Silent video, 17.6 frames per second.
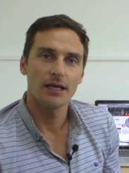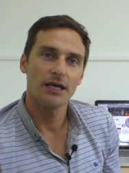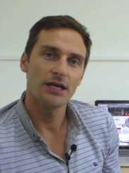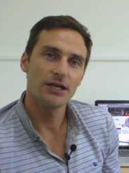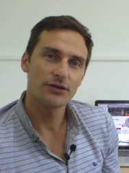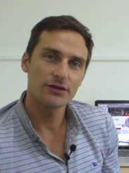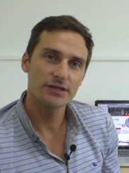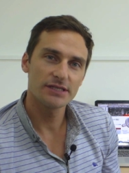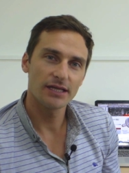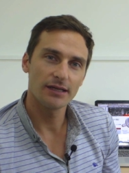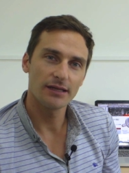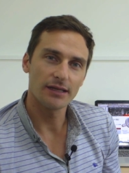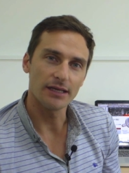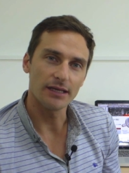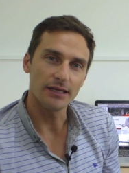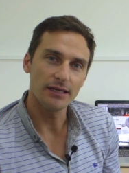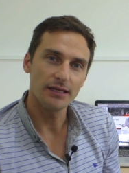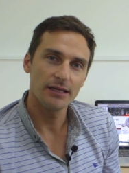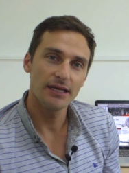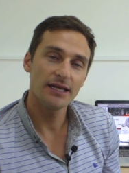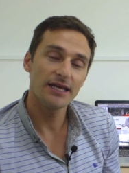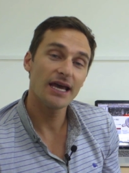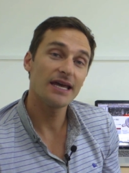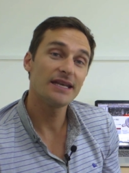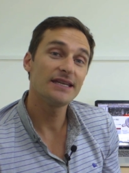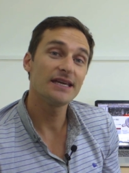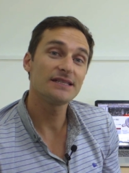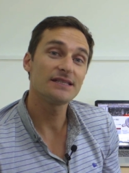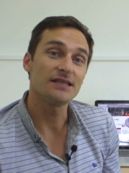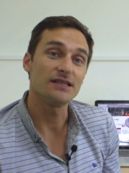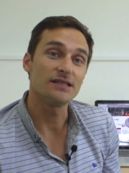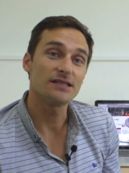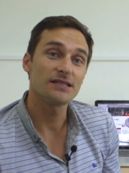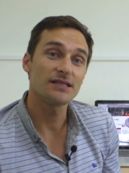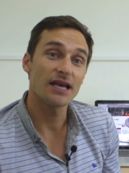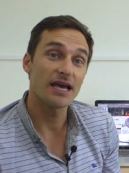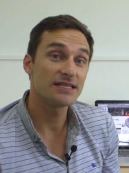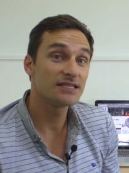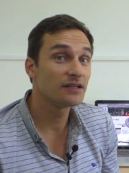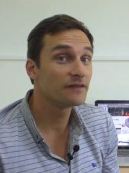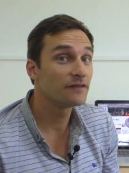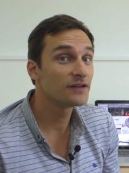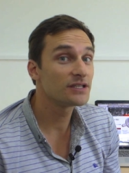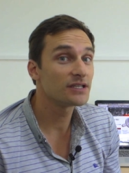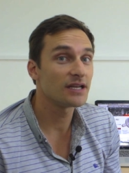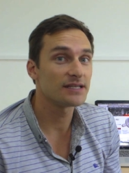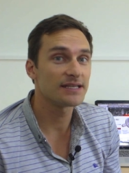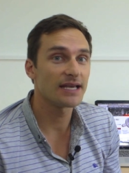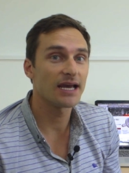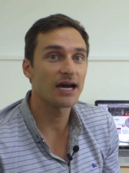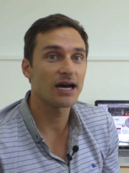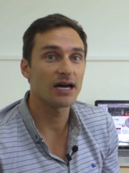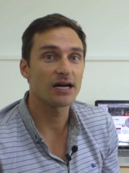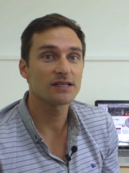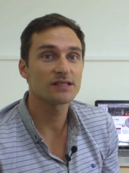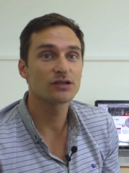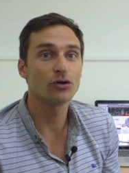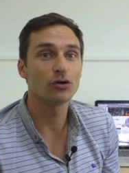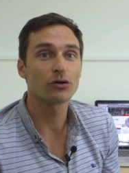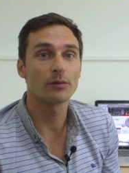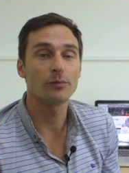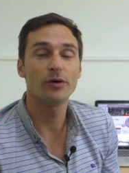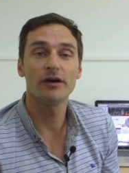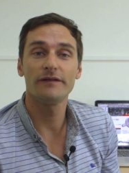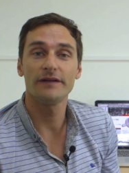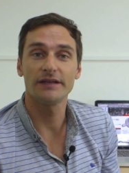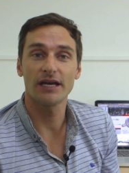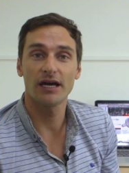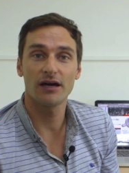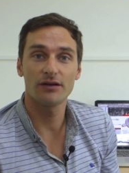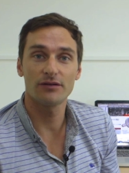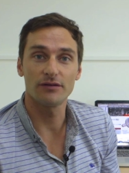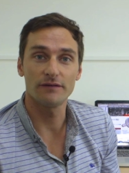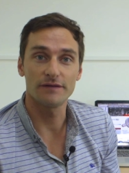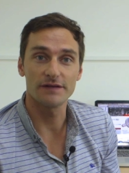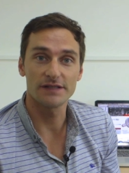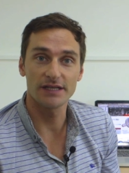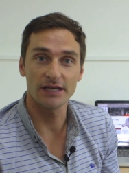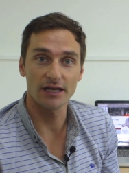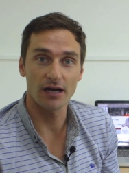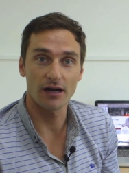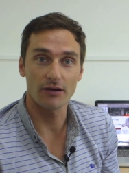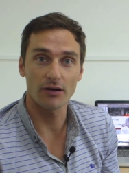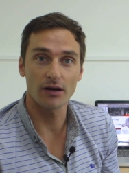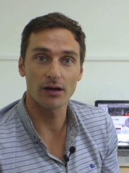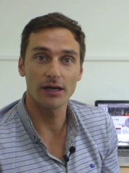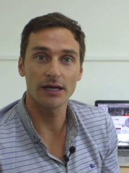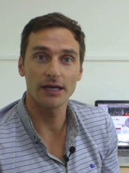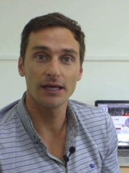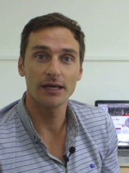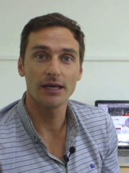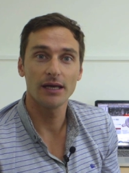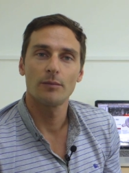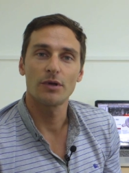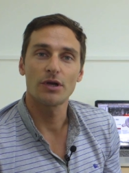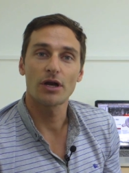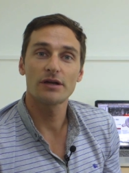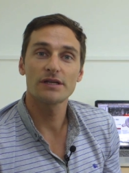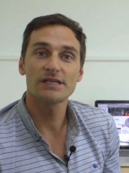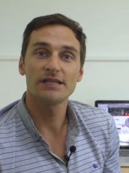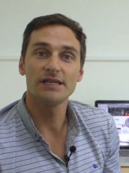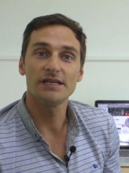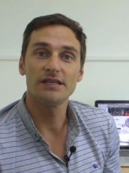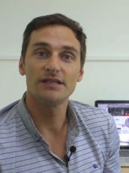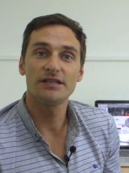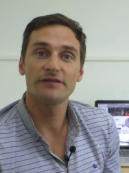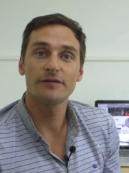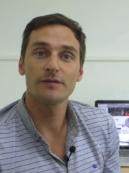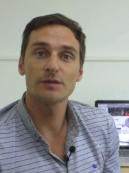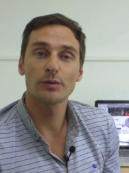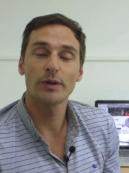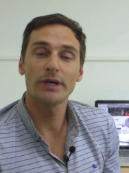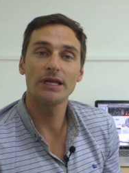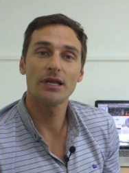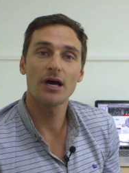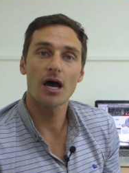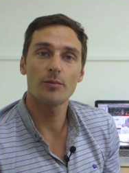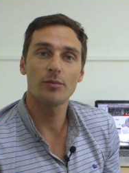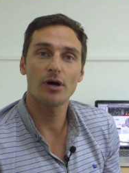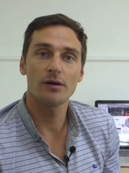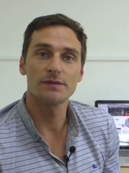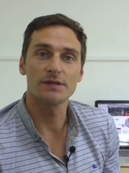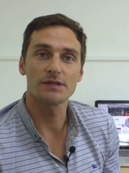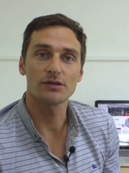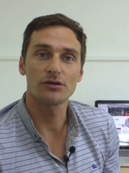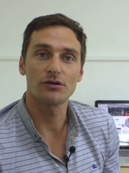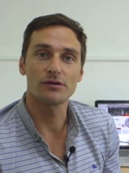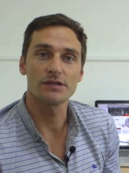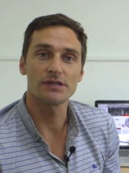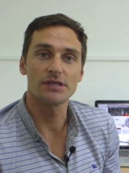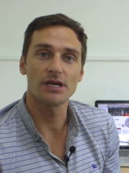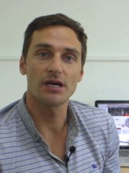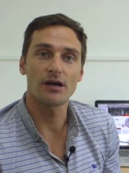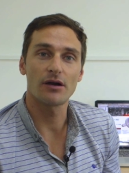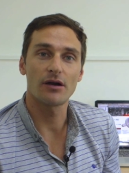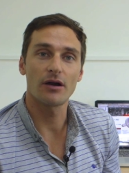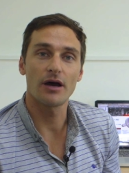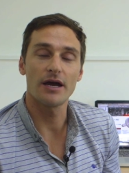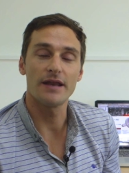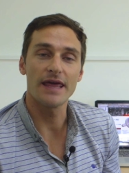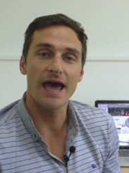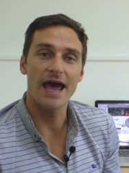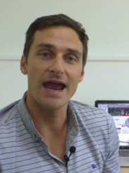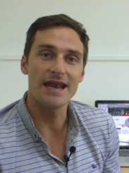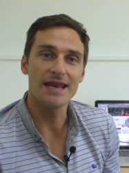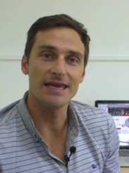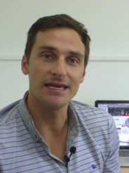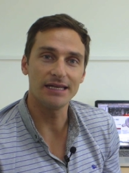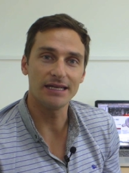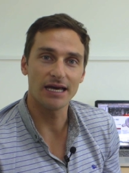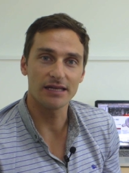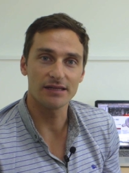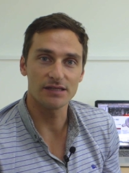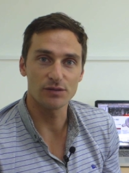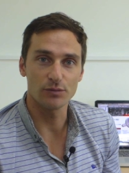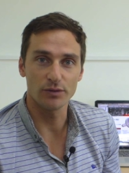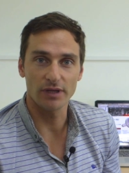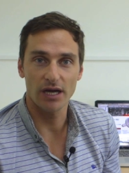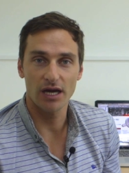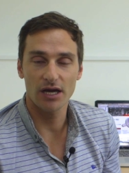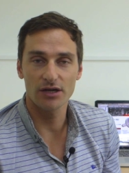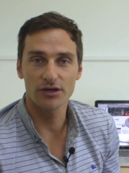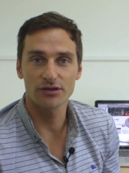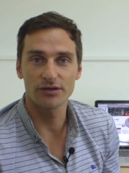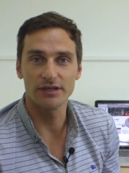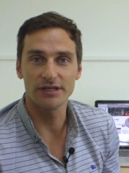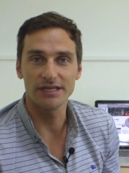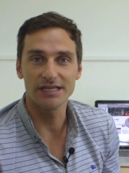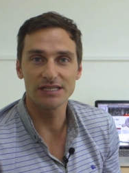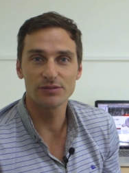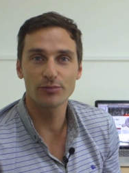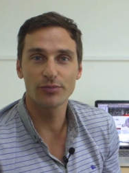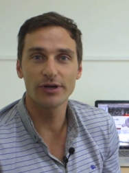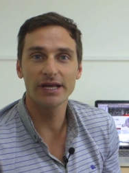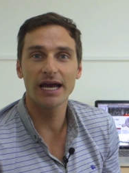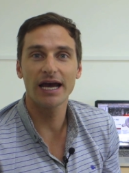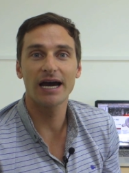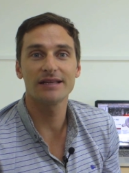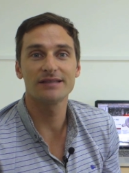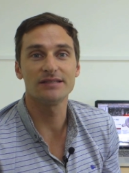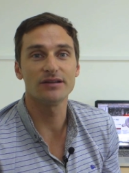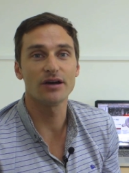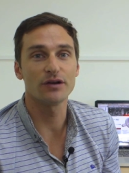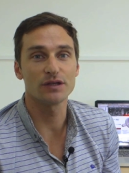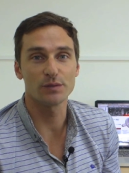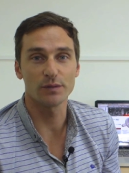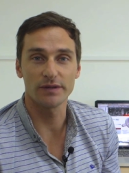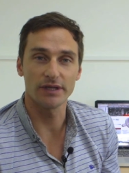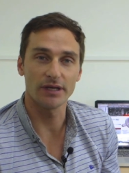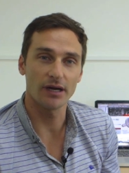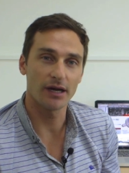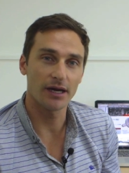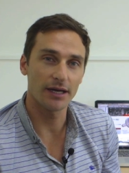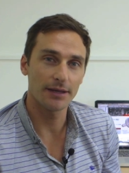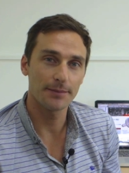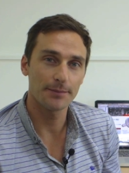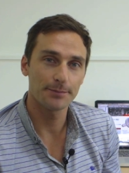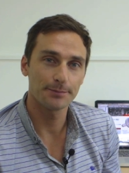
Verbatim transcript: Interestingly, incandescents, as inefficient as they are, score a perfect 100 for CRI. But honestly, the difference between light bulbs that score a CRI in the 80 and others with 100 is pretty hard to notice with the eye.